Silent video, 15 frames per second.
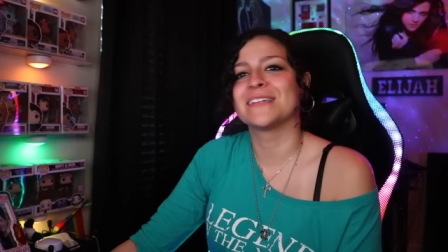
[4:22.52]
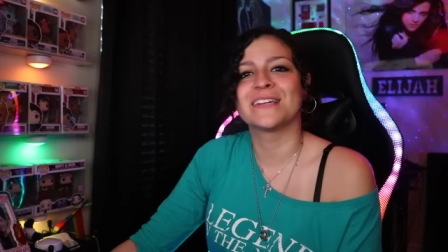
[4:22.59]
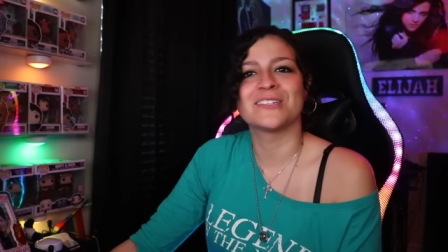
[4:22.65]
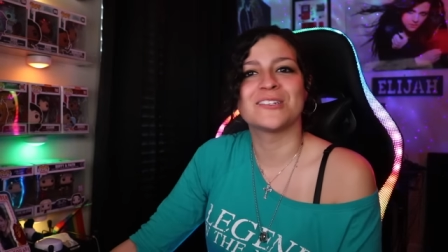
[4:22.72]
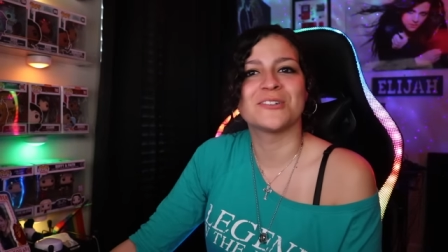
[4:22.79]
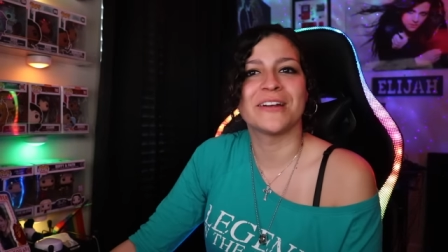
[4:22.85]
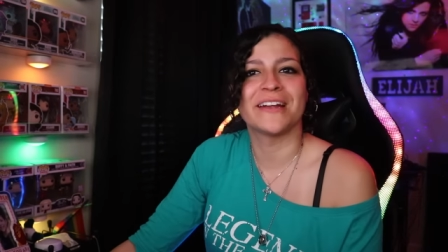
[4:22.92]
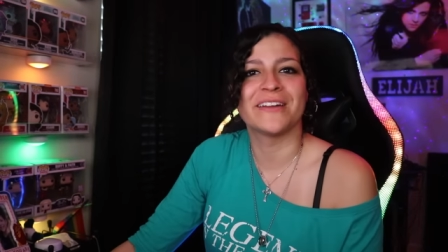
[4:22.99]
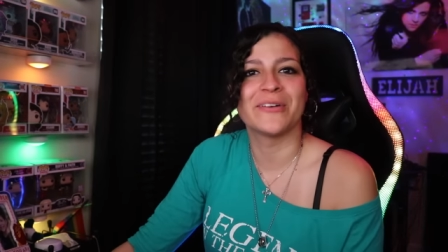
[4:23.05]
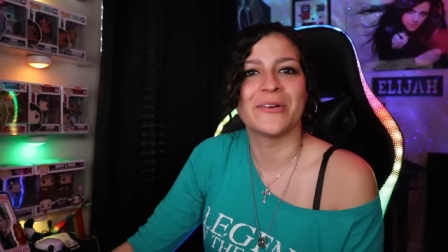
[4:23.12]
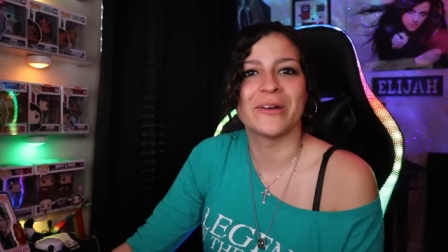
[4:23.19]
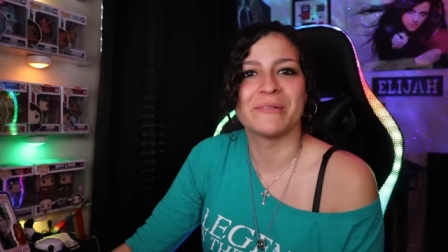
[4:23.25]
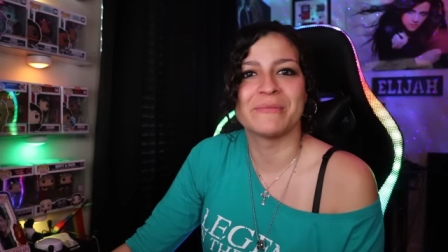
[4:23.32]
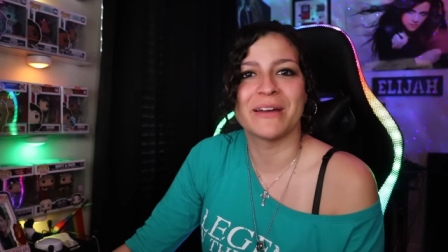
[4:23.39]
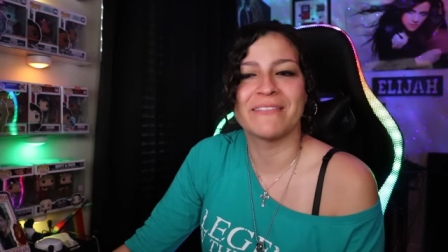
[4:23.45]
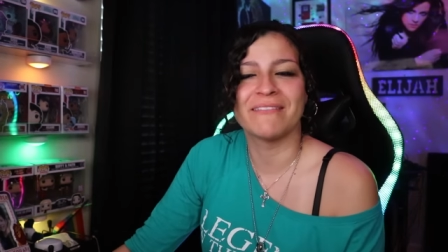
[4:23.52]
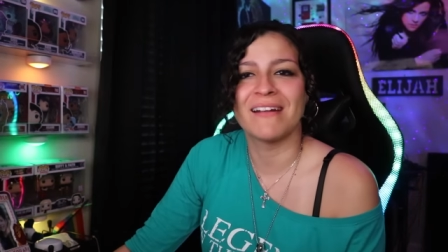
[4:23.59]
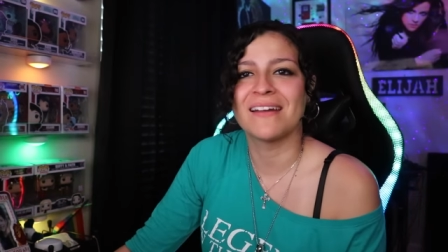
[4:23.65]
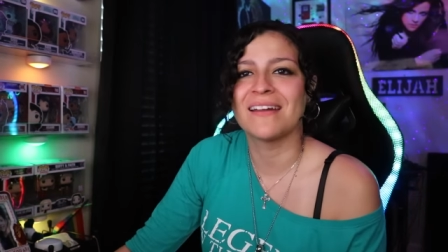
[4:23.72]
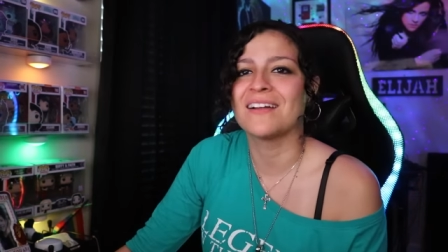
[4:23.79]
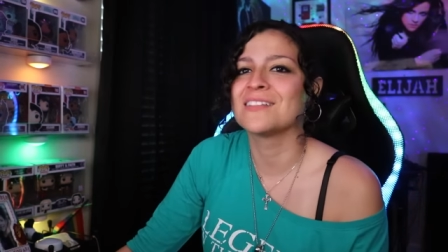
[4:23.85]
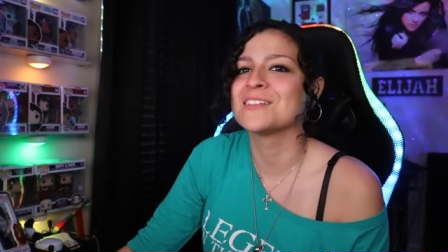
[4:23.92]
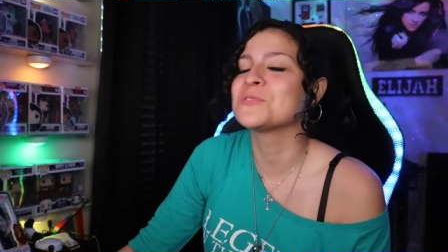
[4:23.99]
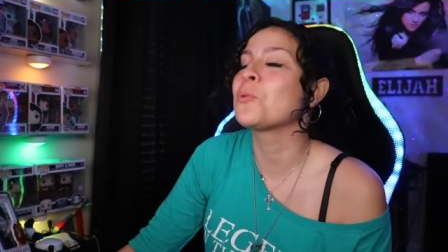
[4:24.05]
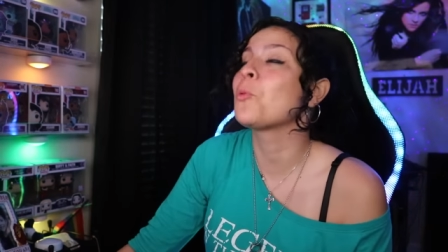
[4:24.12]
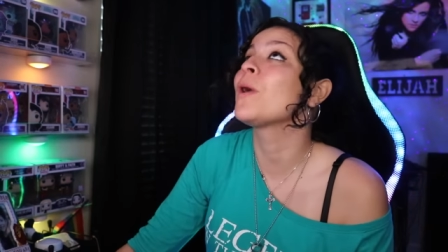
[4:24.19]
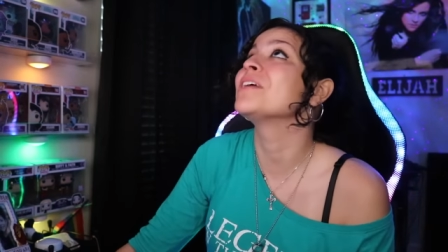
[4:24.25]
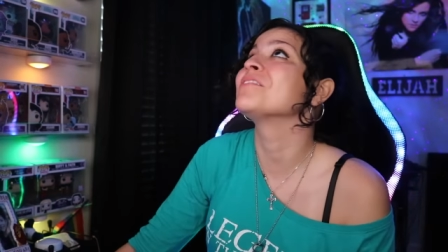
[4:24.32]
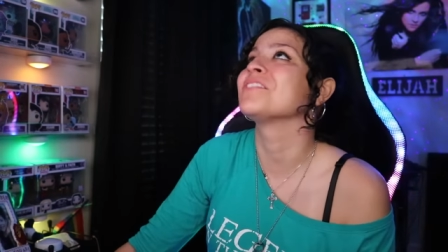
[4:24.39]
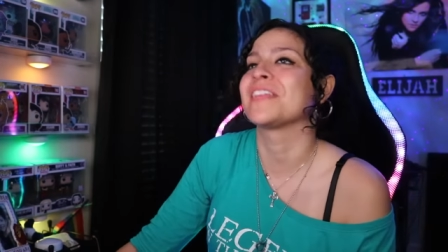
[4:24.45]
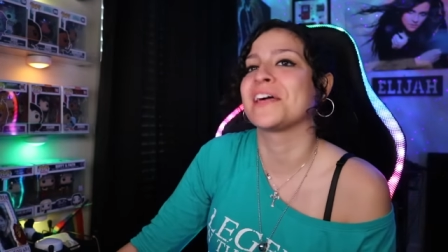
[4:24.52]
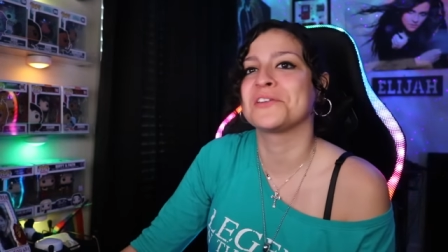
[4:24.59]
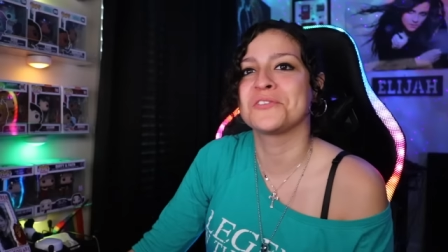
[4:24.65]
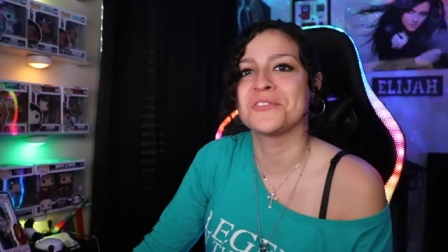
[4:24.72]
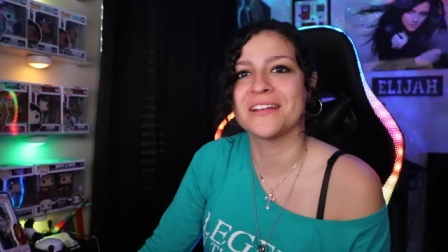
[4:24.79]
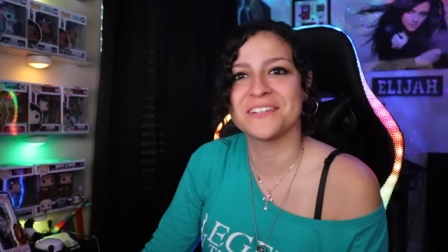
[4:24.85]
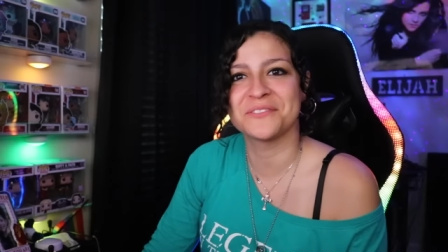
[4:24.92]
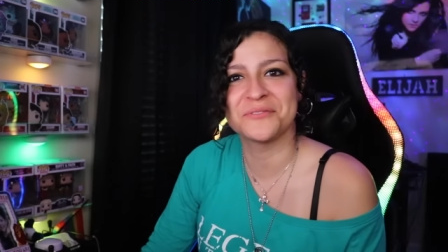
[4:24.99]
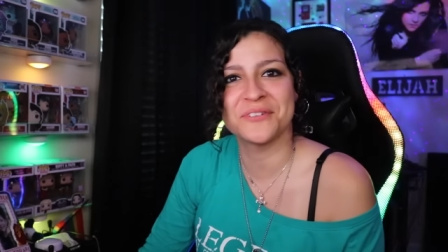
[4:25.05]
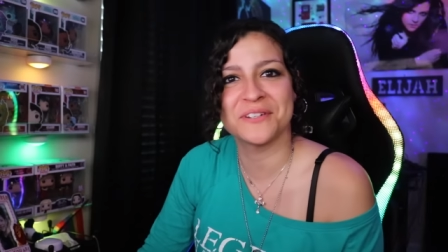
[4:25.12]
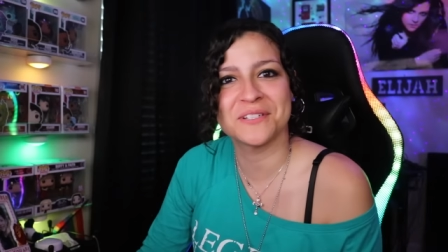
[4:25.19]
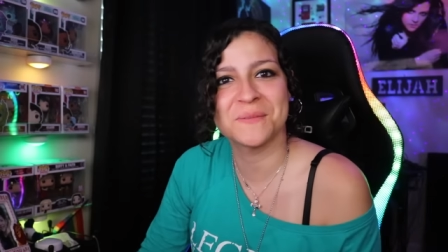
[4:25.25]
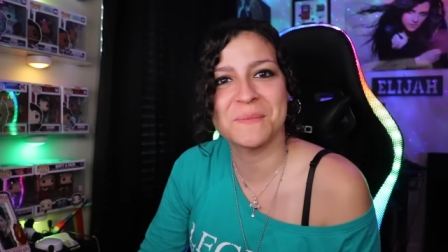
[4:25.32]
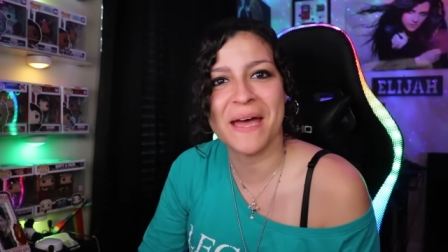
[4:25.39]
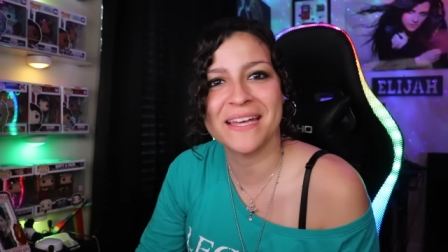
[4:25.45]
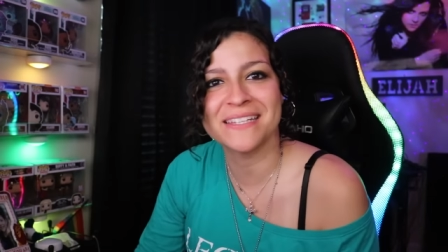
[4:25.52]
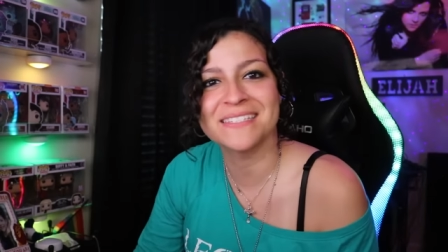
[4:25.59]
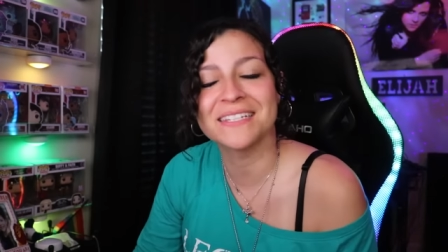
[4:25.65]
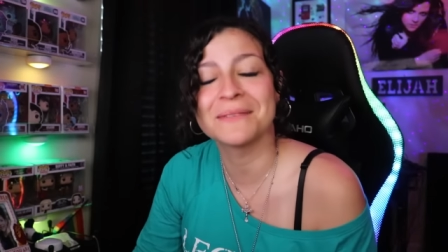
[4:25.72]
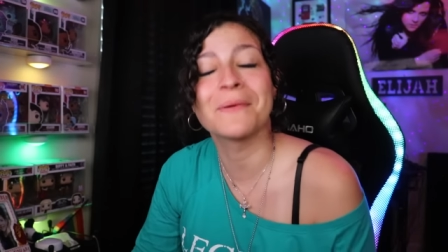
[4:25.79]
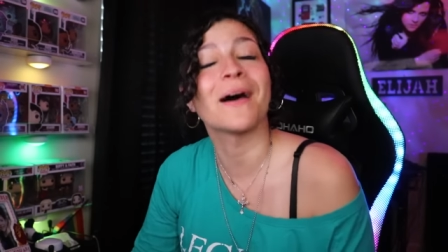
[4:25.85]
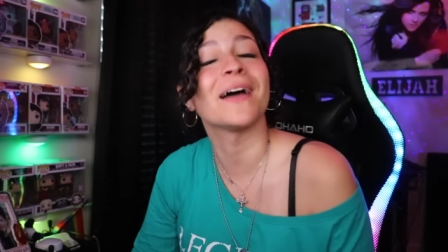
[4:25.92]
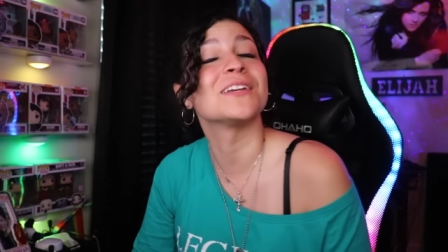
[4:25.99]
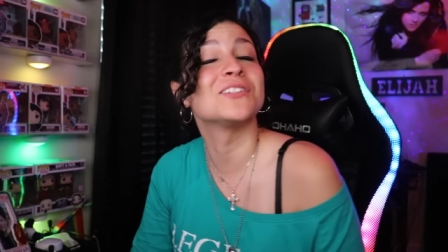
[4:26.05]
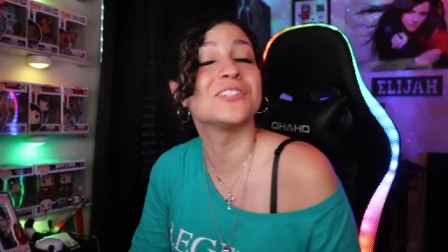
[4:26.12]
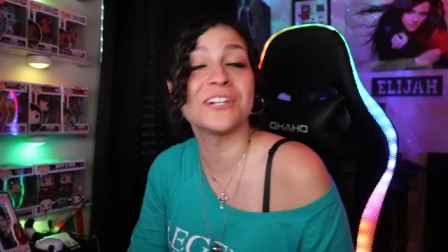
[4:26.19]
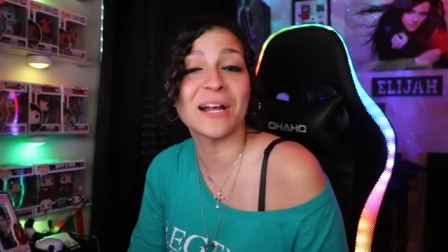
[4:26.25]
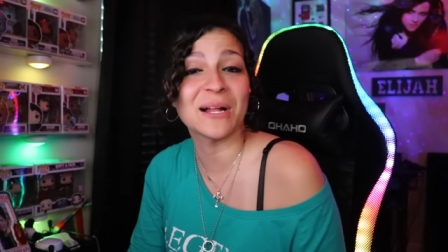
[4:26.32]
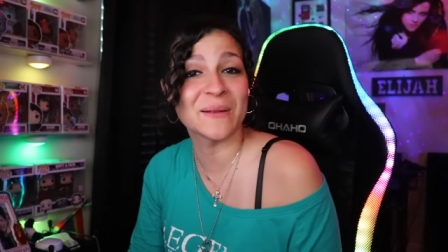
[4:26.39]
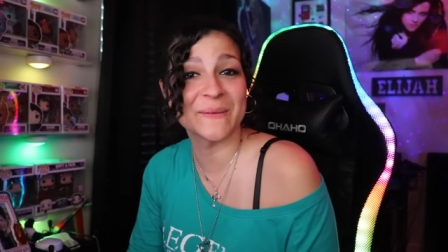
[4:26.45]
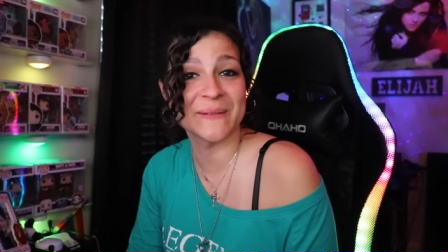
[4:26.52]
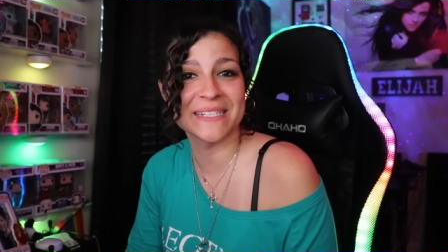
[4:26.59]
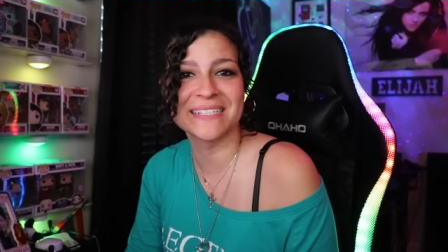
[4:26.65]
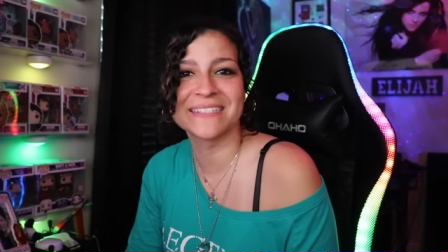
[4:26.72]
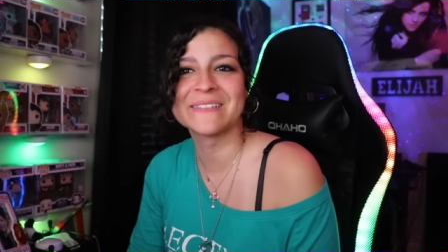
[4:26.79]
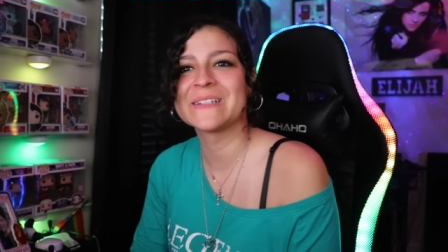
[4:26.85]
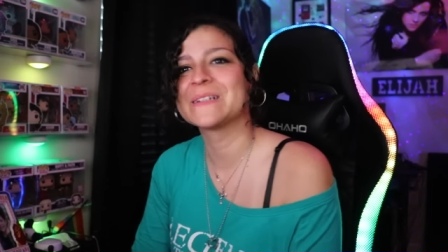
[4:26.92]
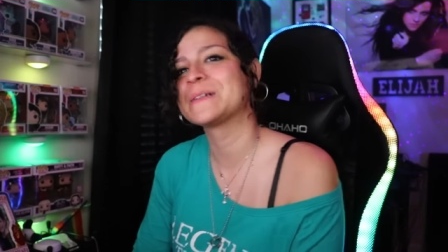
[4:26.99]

like a train going by right now. Let's wait for that train to finish passing by, shall we?